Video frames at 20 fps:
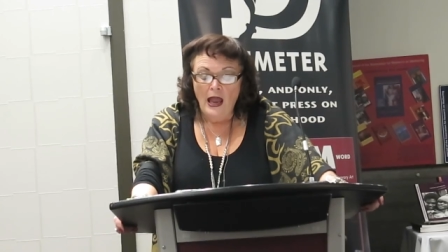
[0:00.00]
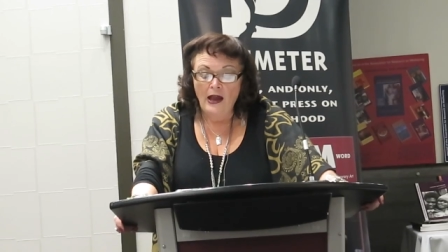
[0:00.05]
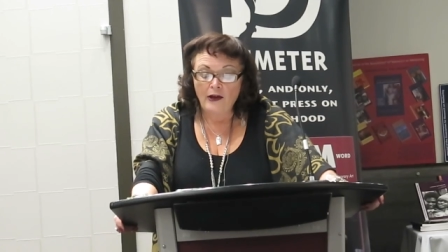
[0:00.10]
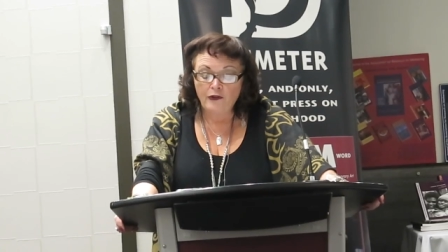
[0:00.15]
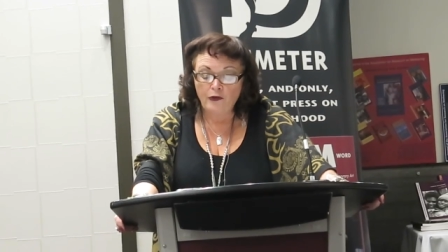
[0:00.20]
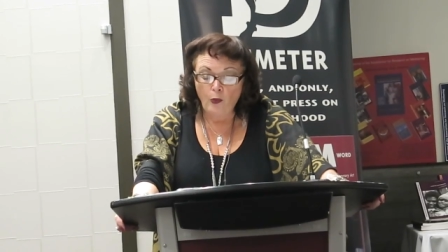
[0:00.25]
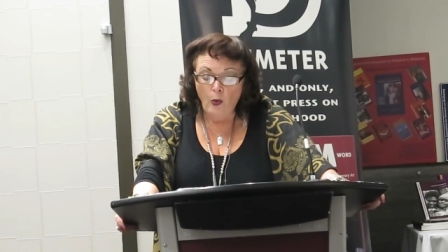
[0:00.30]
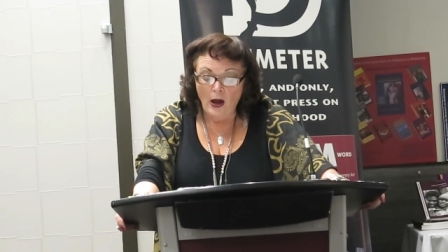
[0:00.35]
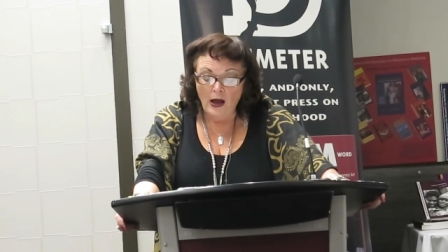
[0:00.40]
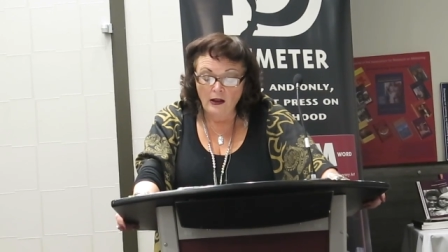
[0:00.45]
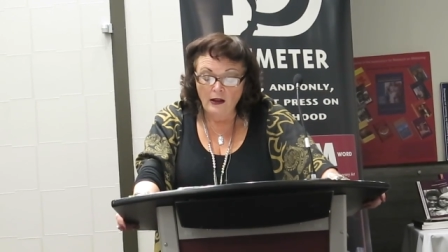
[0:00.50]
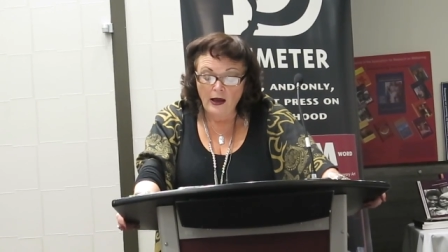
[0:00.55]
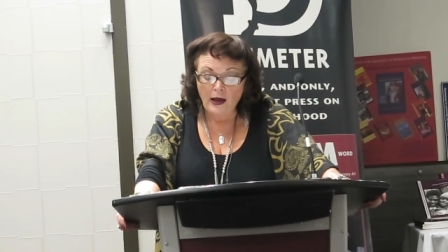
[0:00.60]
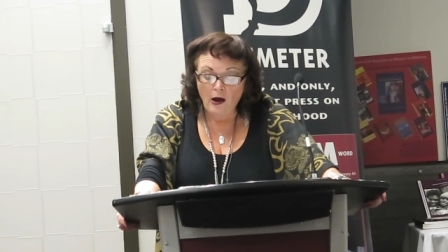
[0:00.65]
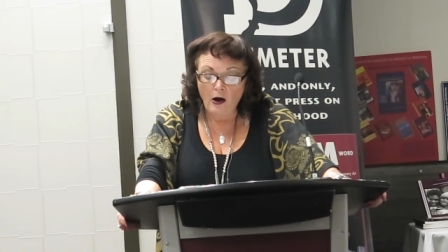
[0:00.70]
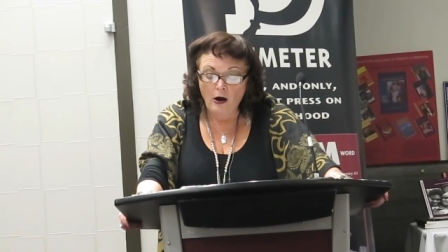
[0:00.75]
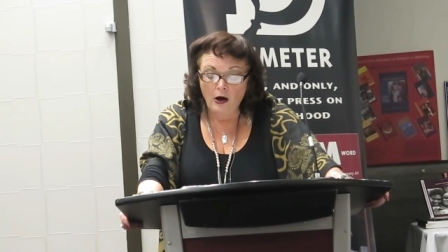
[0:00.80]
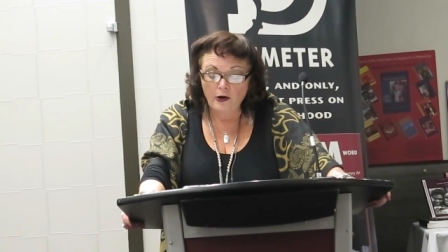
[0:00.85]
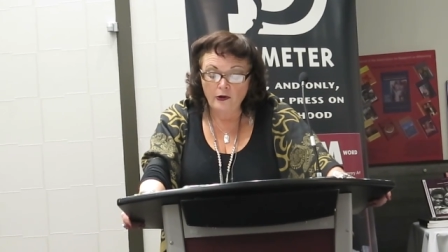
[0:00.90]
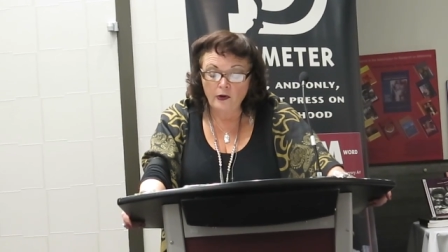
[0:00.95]
As well,
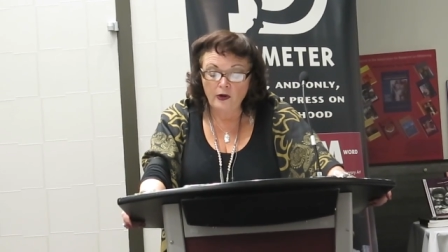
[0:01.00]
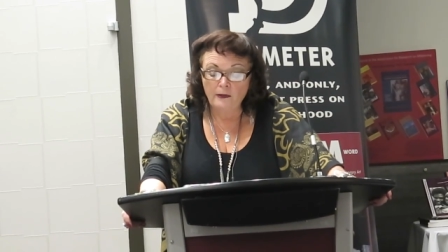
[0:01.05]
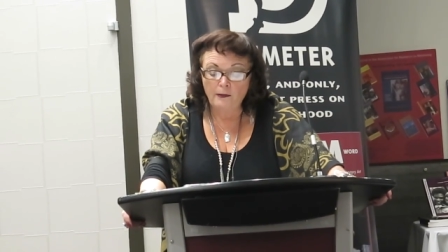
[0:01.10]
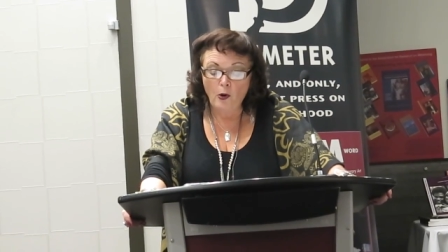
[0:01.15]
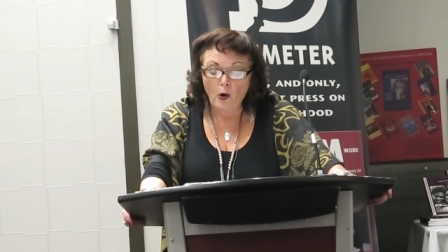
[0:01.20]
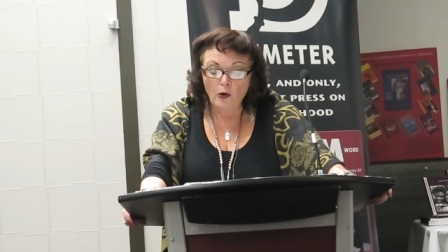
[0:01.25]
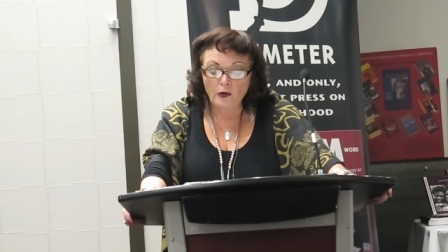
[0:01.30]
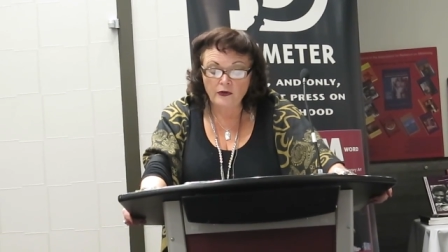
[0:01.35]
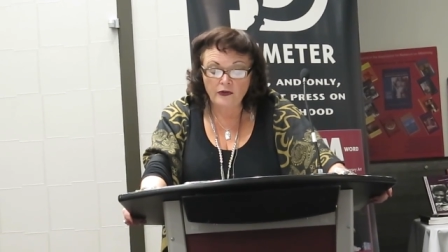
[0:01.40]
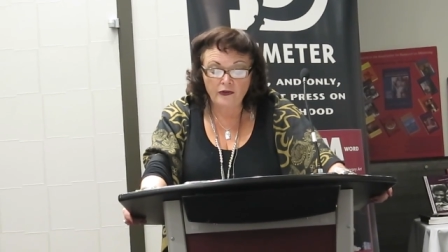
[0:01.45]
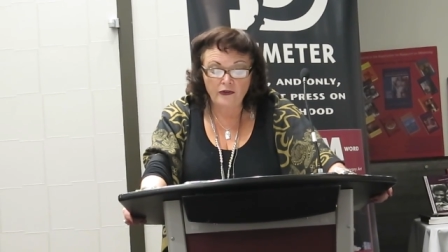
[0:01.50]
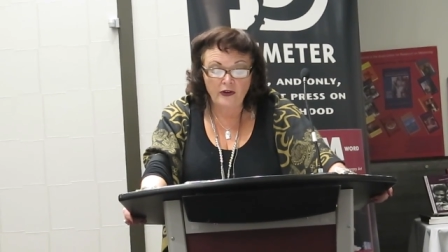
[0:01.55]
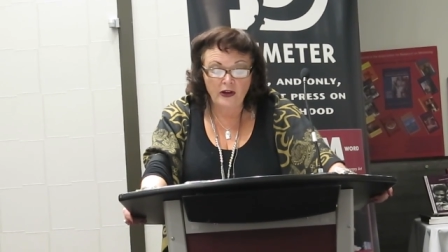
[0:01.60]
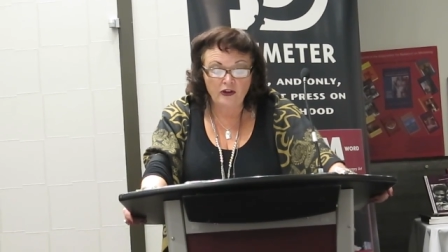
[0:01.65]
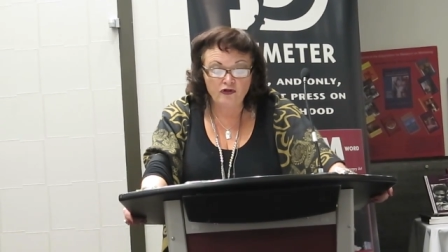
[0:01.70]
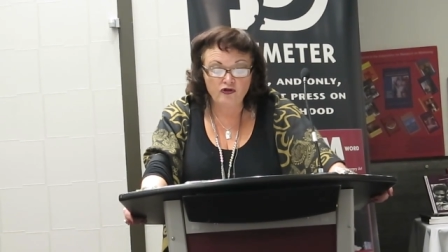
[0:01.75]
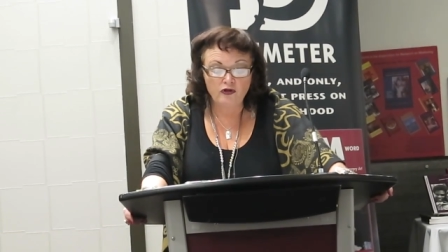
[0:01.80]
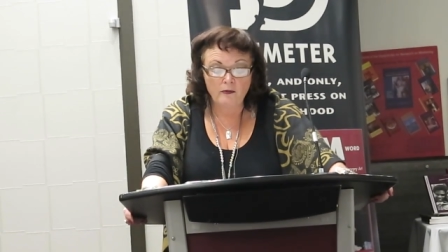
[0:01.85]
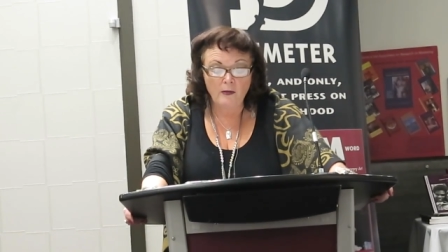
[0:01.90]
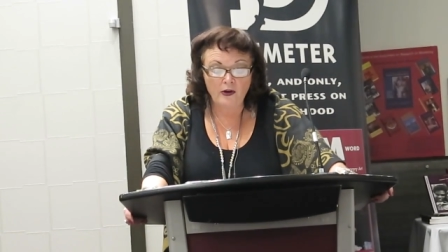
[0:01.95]
I argue an important
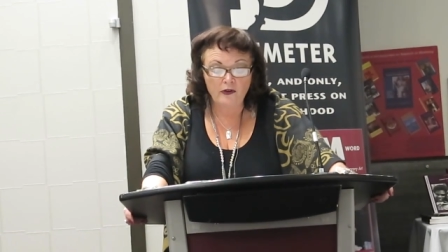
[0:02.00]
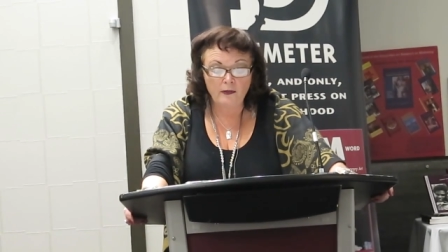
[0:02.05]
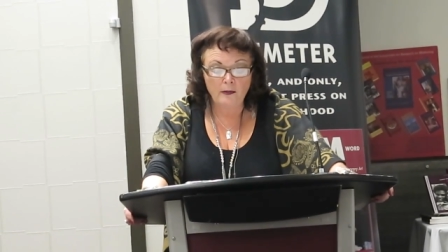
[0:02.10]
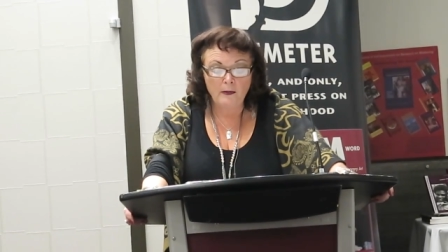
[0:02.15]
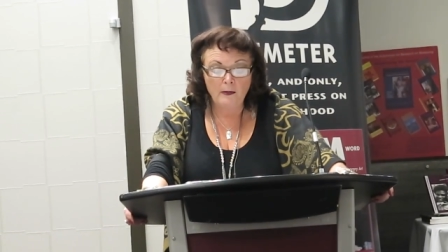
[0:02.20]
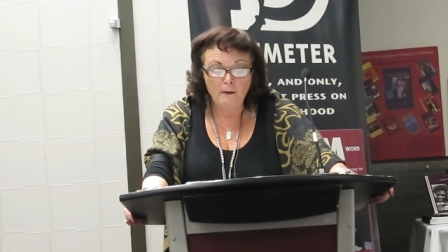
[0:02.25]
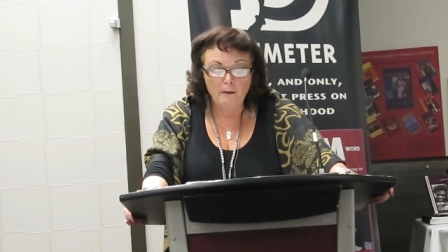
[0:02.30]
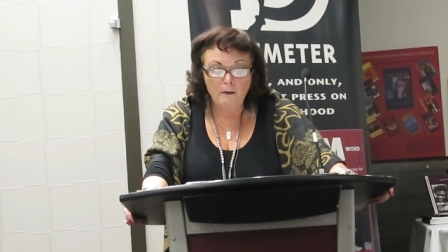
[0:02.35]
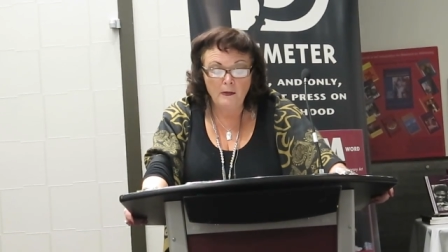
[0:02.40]
distinction must